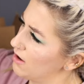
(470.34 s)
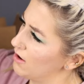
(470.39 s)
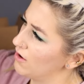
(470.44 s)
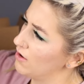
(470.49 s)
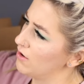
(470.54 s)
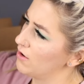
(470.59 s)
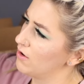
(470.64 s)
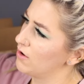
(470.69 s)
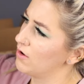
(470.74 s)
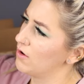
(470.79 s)

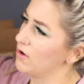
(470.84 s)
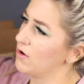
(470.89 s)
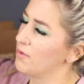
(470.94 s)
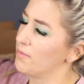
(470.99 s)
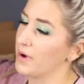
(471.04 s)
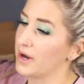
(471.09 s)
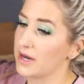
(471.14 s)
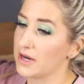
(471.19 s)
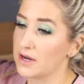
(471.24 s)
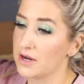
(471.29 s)
Oh
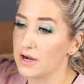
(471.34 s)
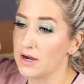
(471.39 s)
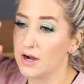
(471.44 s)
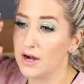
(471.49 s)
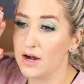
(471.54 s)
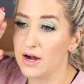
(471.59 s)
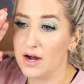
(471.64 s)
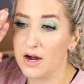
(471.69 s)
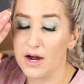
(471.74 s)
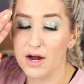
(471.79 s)
my
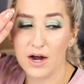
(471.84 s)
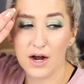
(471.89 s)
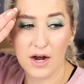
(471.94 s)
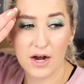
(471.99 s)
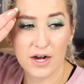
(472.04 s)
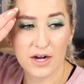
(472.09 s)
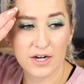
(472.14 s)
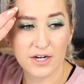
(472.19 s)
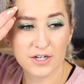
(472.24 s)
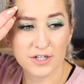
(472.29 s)

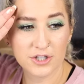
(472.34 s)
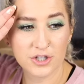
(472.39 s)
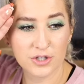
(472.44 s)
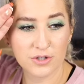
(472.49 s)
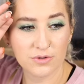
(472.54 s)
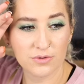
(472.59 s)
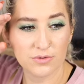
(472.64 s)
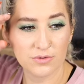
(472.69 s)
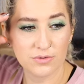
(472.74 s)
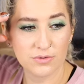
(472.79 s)
gosh.
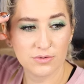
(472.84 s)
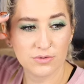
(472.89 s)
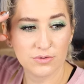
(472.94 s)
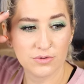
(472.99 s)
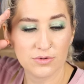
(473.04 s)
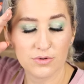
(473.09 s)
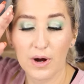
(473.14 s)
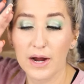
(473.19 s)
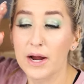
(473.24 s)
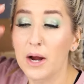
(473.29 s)

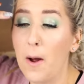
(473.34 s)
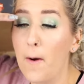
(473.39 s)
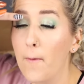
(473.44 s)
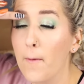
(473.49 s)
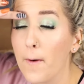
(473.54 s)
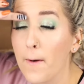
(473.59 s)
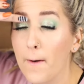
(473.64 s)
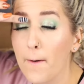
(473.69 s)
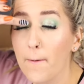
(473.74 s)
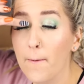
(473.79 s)
Ooh, I got
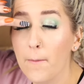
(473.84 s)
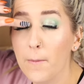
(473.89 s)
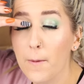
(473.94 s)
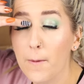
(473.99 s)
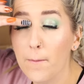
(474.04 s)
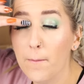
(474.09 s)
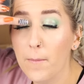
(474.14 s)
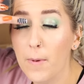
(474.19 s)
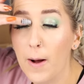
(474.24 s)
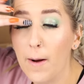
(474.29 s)
one. I'll
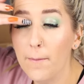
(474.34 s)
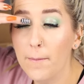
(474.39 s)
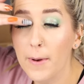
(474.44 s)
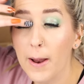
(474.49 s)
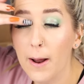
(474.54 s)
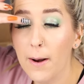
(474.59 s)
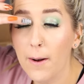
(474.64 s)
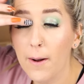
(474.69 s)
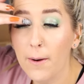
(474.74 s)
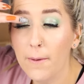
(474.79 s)
just pop
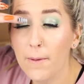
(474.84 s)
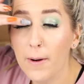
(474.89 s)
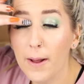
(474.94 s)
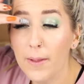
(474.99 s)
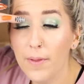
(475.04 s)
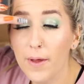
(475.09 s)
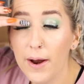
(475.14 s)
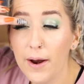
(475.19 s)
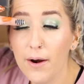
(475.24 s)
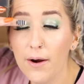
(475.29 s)
that on
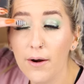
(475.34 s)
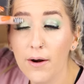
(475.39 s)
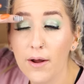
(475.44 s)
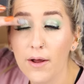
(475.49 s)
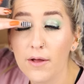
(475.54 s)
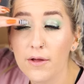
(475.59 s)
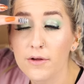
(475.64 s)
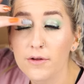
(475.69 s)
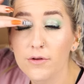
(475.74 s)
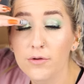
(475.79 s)
right there.
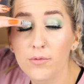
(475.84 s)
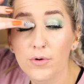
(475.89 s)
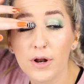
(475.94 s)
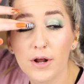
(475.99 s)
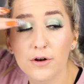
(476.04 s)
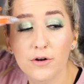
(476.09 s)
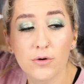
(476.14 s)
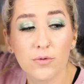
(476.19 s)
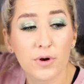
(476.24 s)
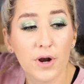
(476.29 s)
This is what
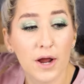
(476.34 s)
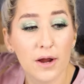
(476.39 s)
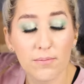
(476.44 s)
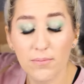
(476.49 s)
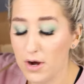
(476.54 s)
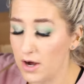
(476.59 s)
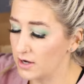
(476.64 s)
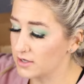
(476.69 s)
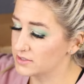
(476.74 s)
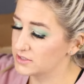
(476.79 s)
I do when I
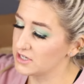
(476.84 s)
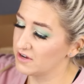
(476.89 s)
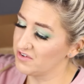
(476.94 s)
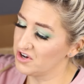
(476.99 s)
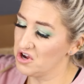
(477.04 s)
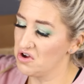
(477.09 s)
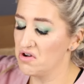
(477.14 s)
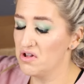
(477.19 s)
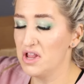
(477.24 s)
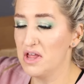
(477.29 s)
unbox stuff. I
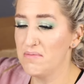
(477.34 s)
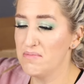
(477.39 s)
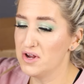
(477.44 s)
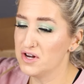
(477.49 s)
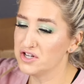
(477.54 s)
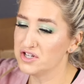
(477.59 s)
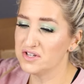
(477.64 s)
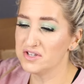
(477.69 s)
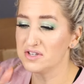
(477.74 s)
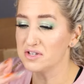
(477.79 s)
go, oh, let me
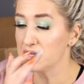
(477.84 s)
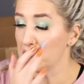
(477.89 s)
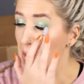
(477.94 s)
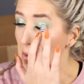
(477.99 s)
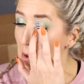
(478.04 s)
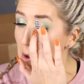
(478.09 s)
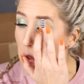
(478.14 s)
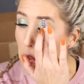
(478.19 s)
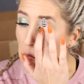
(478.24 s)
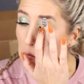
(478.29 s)
just
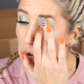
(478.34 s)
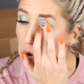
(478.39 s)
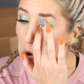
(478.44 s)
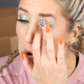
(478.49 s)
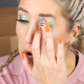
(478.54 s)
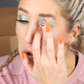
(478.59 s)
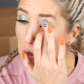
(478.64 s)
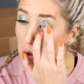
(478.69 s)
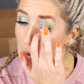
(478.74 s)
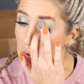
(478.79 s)
put
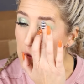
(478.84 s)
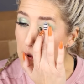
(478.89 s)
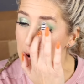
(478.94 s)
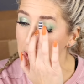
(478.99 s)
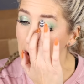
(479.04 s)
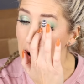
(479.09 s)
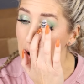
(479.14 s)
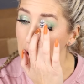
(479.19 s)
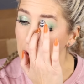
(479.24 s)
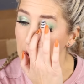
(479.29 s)
a little bit
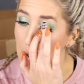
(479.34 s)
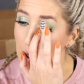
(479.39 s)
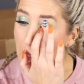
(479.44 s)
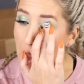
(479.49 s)
on